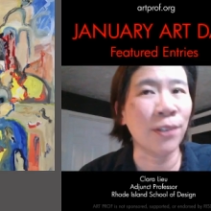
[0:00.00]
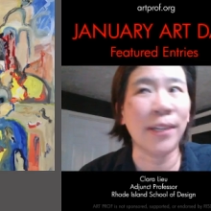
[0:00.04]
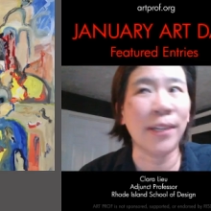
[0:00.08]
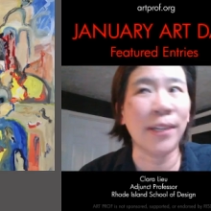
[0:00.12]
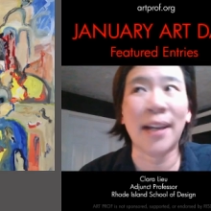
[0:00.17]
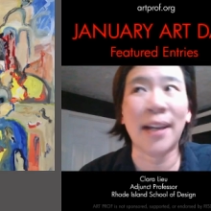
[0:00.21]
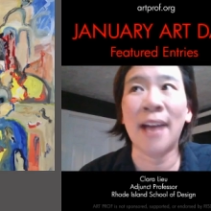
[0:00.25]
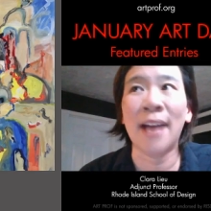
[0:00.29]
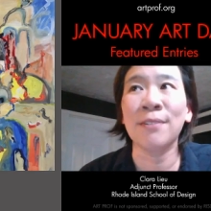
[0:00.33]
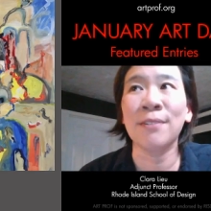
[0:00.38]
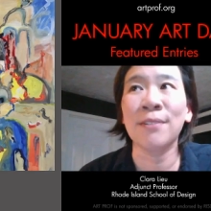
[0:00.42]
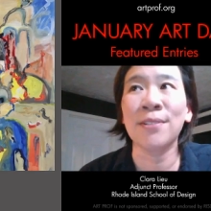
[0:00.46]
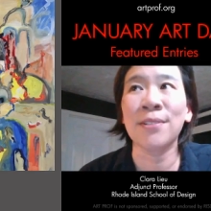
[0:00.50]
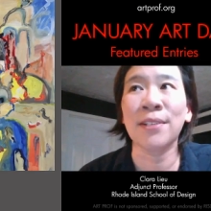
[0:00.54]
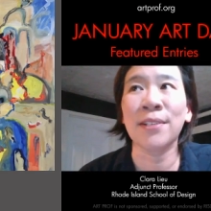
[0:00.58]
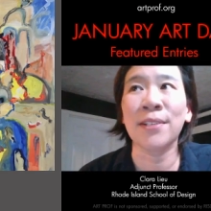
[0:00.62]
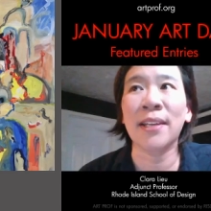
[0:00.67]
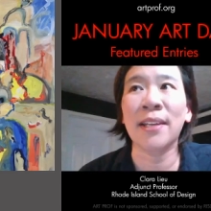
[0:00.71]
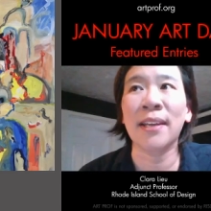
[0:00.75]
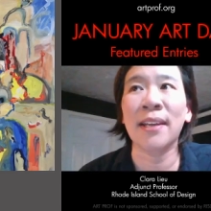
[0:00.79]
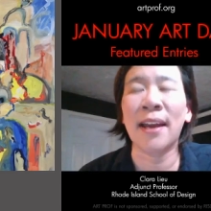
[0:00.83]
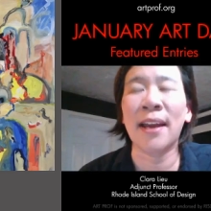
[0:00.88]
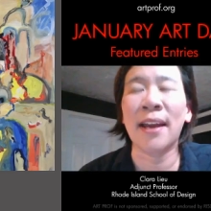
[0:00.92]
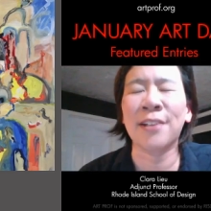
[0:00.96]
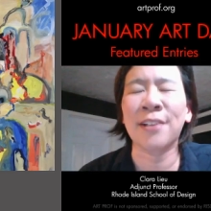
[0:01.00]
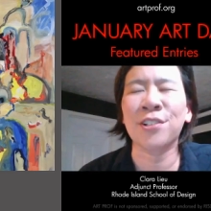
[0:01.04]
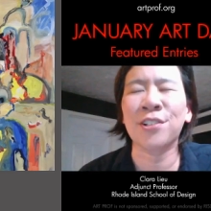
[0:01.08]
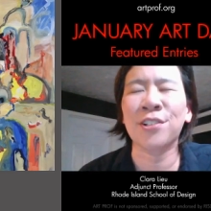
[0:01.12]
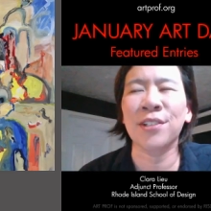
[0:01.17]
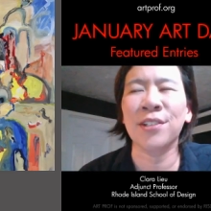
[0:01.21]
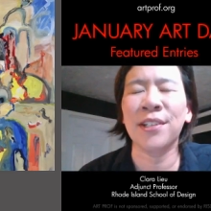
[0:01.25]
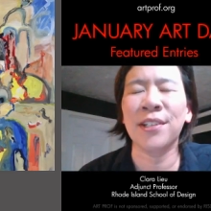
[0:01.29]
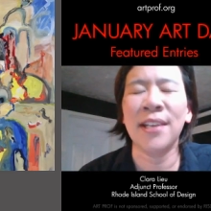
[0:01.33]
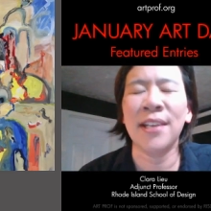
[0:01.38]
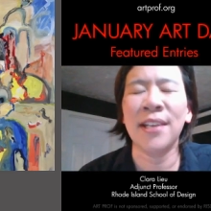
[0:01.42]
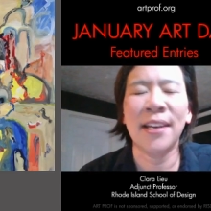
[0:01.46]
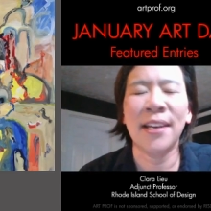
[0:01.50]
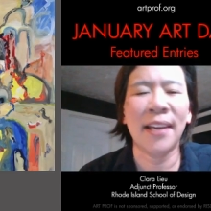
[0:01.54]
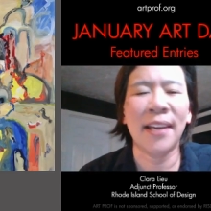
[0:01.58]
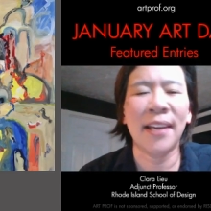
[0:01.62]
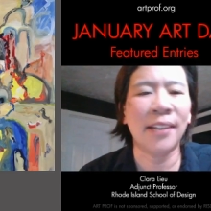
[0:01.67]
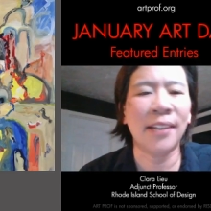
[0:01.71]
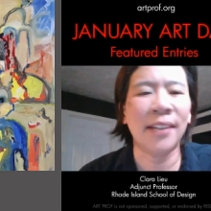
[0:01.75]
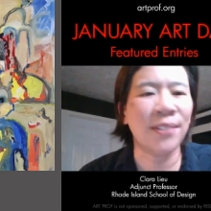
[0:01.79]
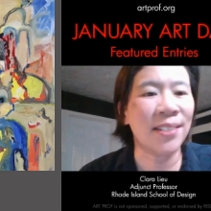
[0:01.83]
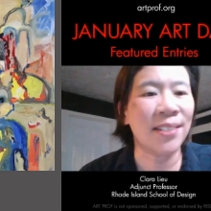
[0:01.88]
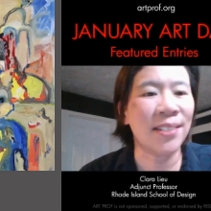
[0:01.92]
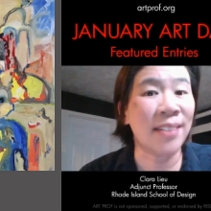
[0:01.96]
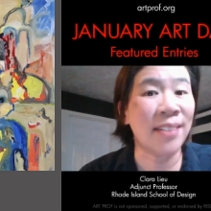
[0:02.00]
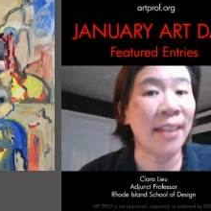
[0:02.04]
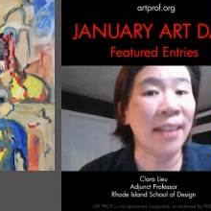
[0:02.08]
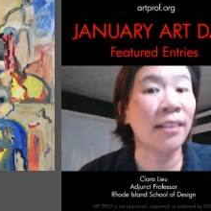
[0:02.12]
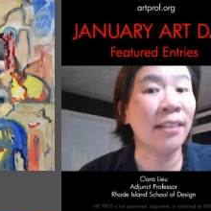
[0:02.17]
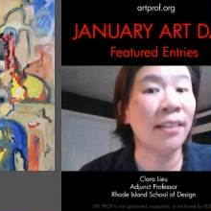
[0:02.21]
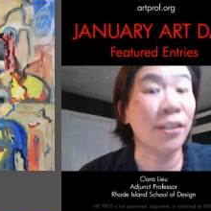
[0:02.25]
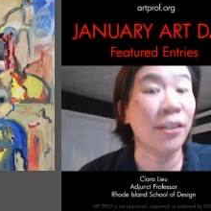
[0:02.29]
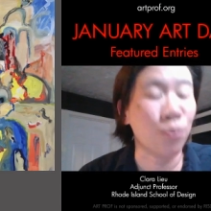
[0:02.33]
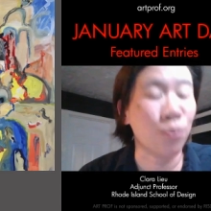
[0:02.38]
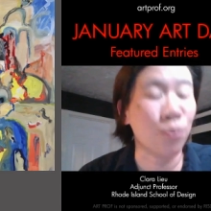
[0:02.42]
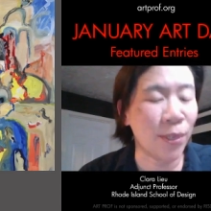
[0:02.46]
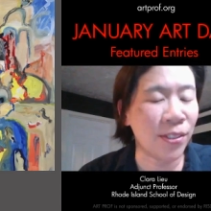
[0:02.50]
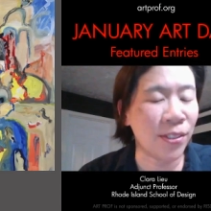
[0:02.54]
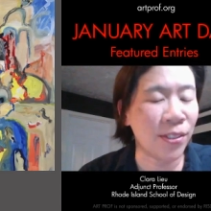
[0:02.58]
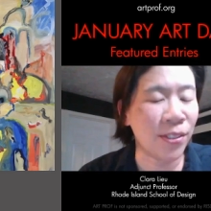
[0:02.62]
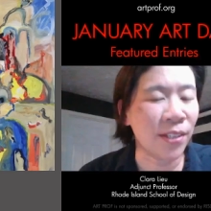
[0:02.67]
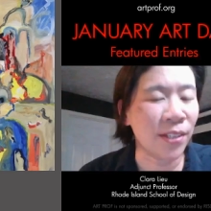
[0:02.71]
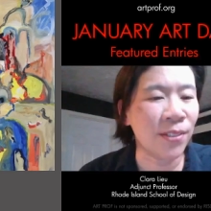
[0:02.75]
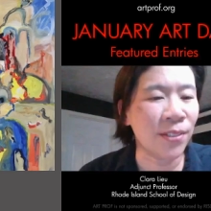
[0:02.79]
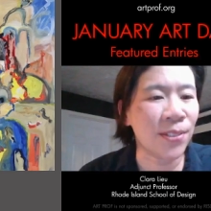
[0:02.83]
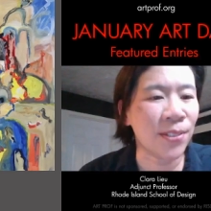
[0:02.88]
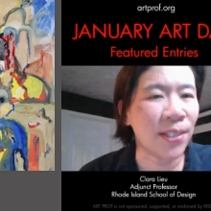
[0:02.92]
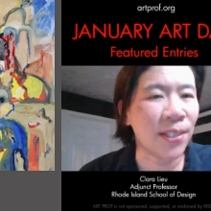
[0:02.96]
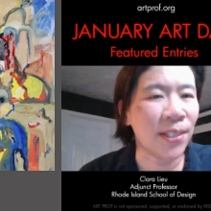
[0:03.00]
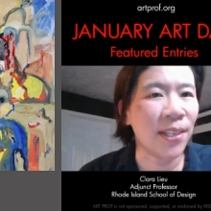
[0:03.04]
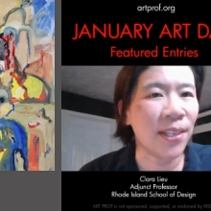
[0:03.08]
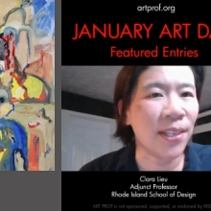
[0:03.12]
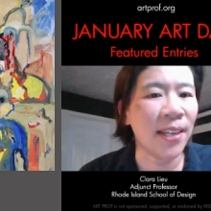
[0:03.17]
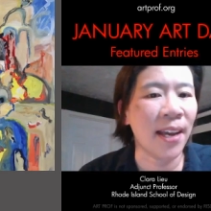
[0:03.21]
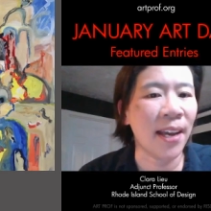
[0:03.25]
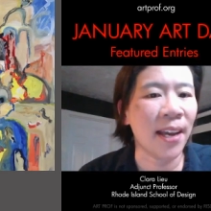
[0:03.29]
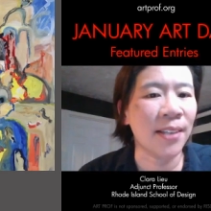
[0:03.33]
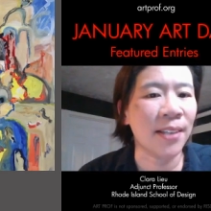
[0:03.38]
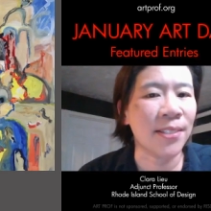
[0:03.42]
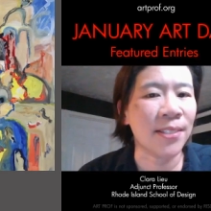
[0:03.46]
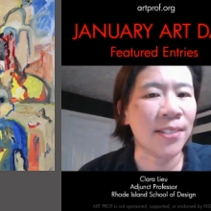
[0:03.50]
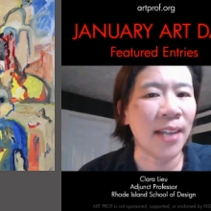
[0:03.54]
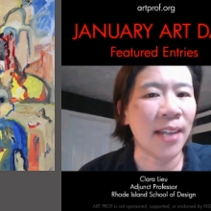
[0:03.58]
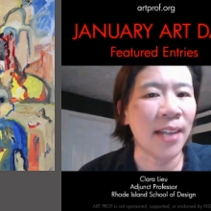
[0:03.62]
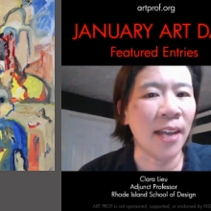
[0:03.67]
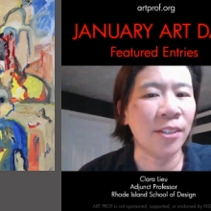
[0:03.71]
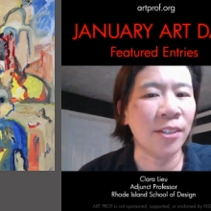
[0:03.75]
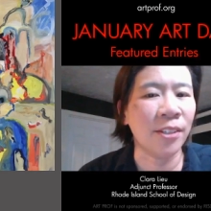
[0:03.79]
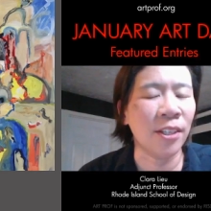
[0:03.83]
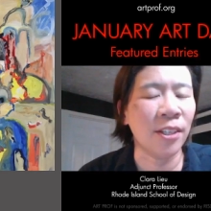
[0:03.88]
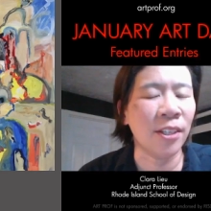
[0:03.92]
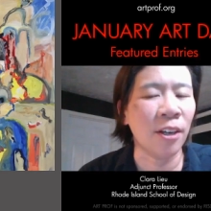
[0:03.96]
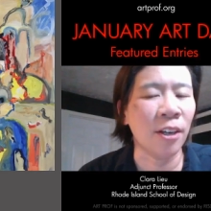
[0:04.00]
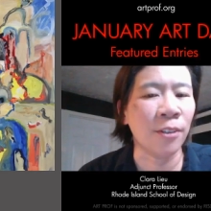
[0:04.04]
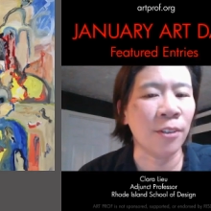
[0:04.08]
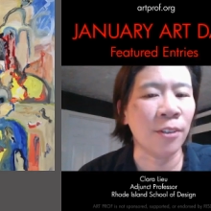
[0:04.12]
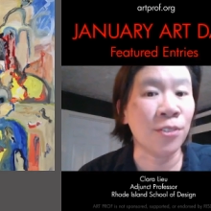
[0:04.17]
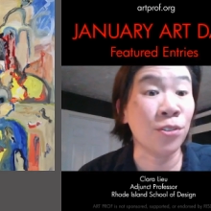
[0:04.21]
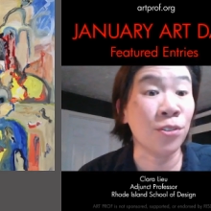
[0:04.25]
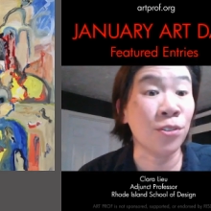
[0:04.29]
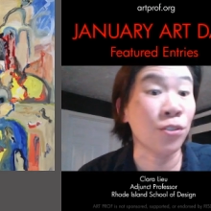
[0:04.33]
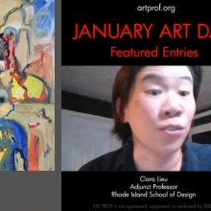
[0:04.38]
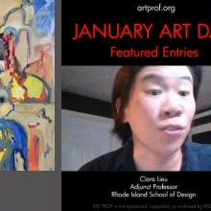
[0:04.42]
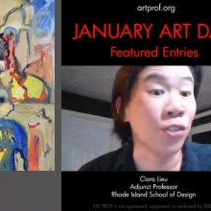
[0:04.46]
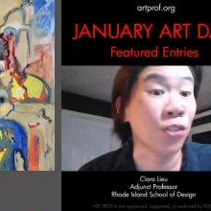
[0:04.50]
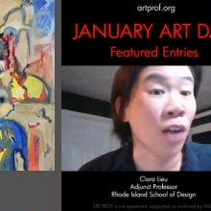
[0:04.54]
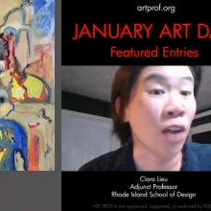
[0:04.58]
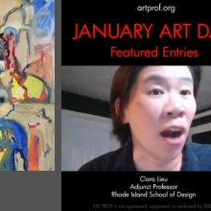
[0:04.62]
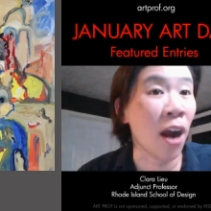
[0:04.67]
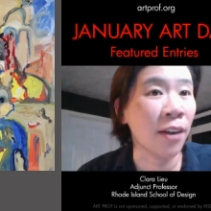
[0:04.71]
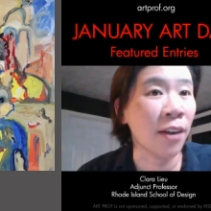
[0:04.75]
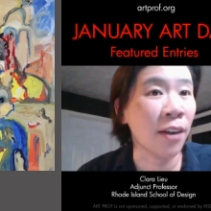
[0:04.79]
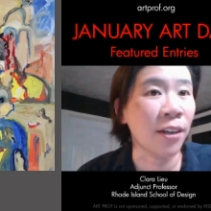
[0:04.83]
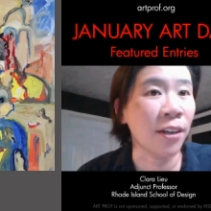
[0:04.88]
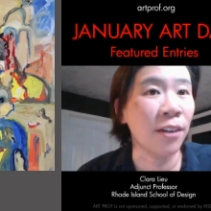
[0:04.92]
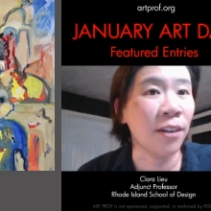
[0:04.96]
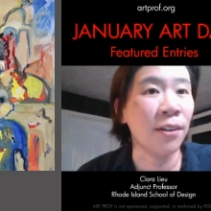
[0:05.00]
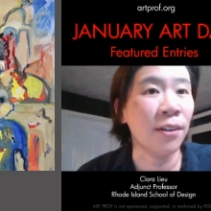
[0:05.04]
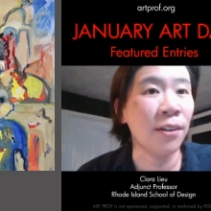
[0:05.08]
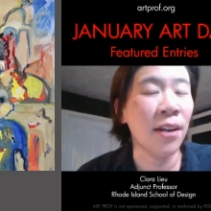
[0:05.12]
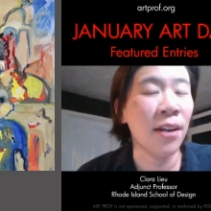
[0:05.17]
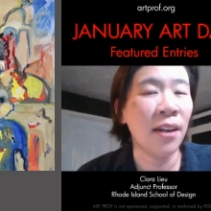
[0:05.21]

Like, I was looking actually at the stained glass windows that he has at the Art Institute of Chicago,